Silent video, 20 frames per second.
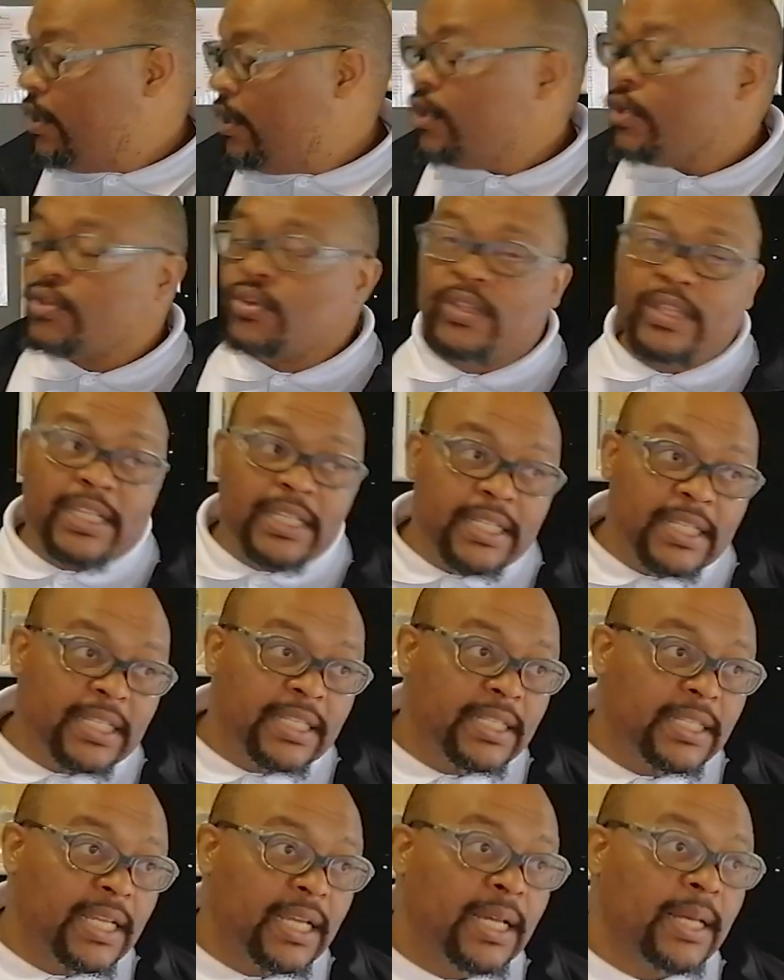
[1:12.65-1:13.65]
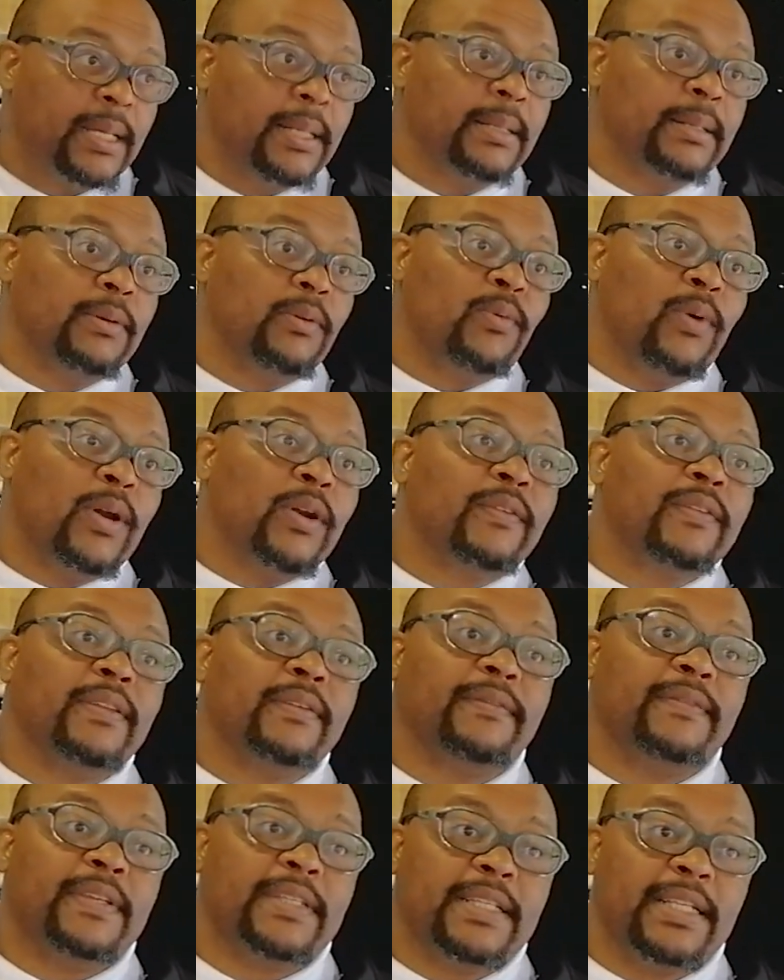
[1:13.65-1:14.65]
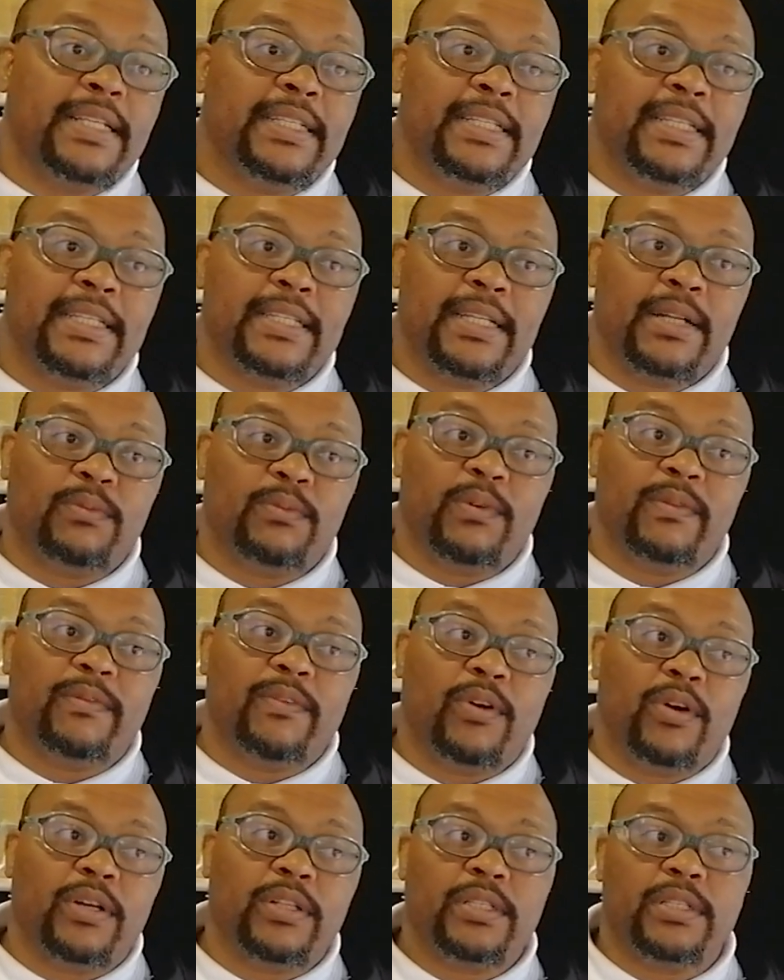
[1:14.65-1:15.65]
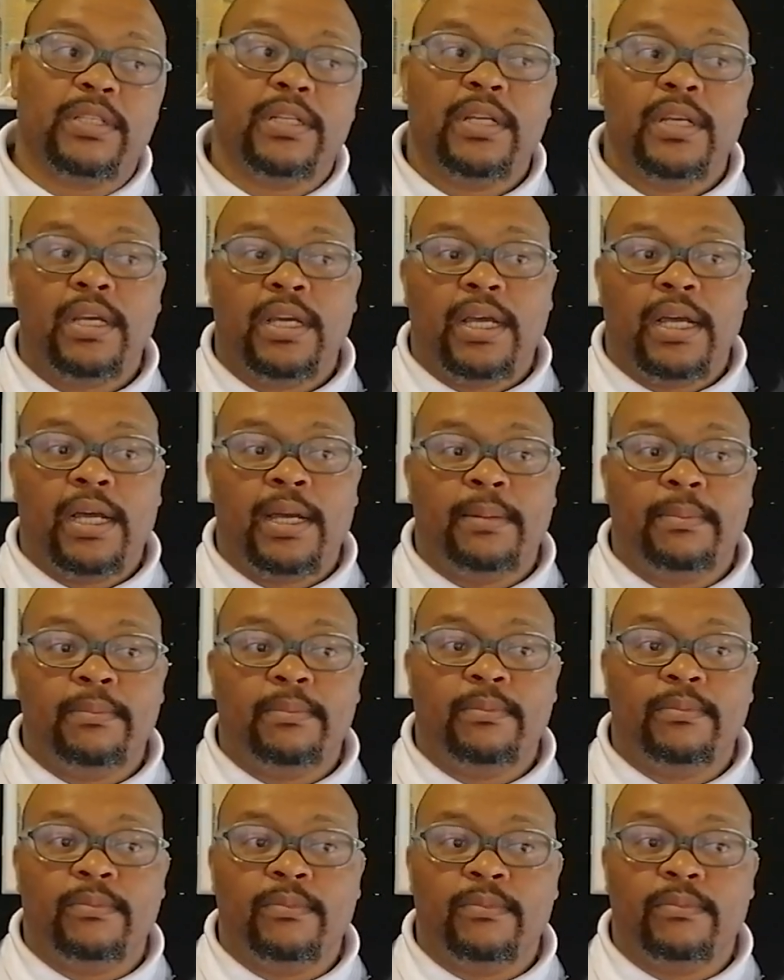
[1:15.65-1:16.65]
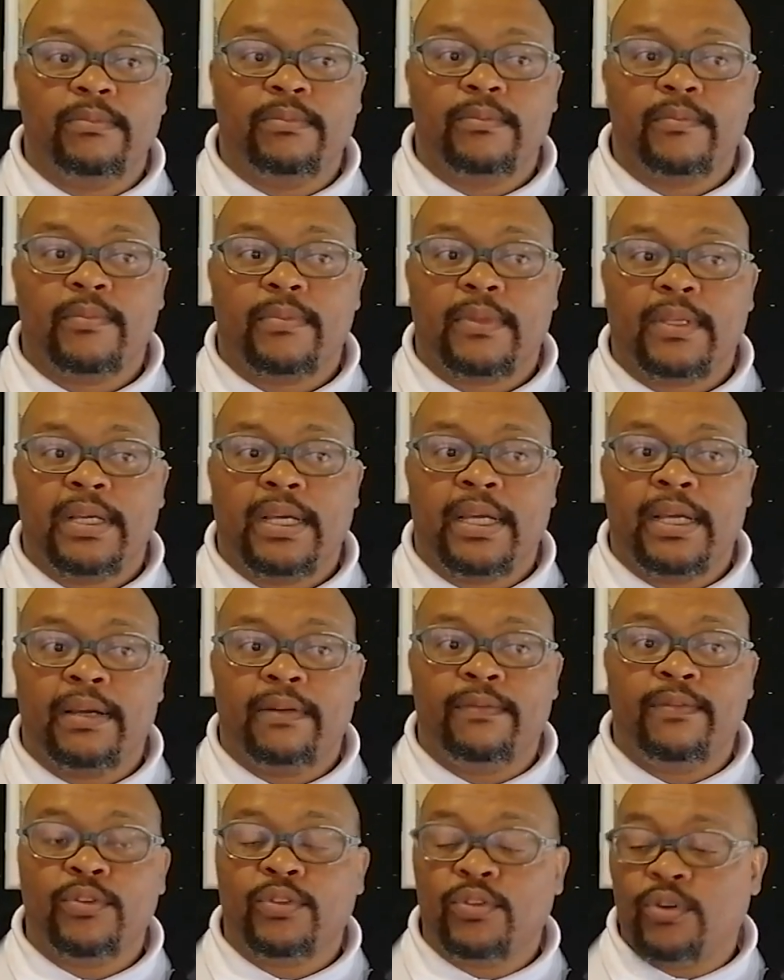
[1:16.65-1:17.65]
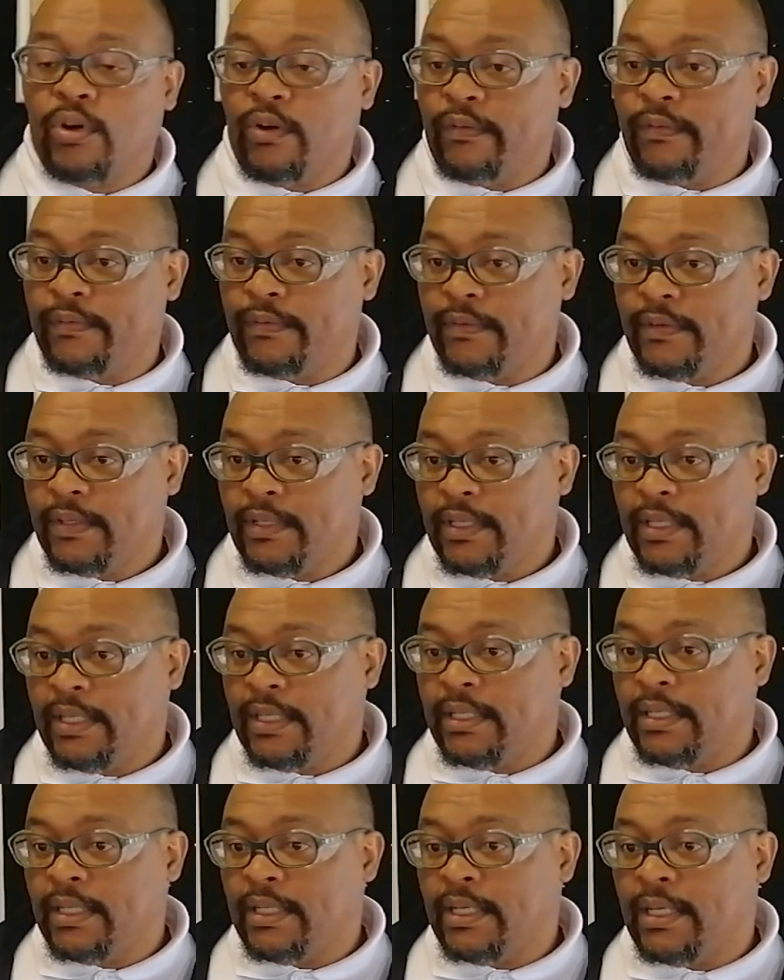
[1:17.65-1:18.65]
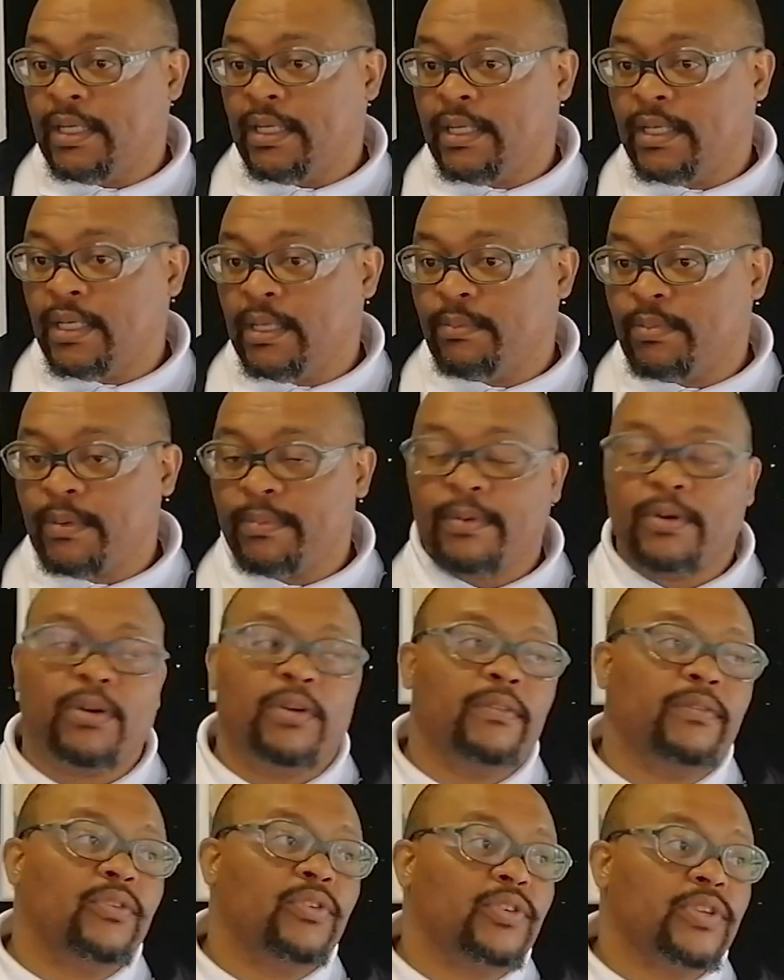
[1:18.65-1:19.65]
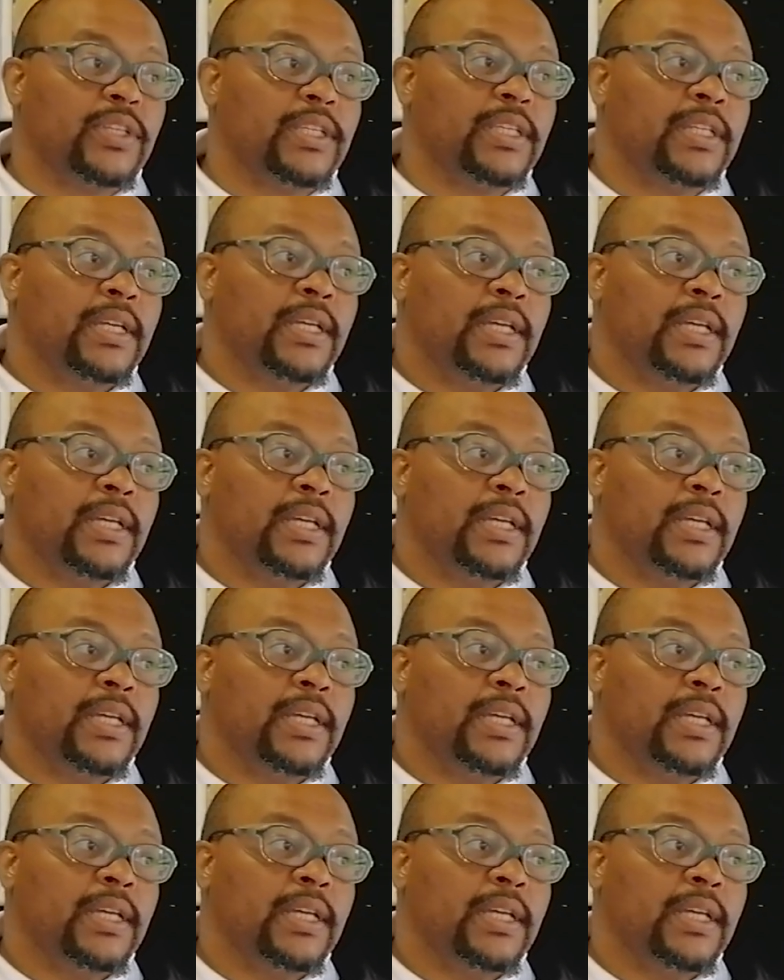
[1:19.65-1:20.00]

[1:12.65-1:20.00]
So this is one of the facilities that we've got FootGolf in a proper golf course.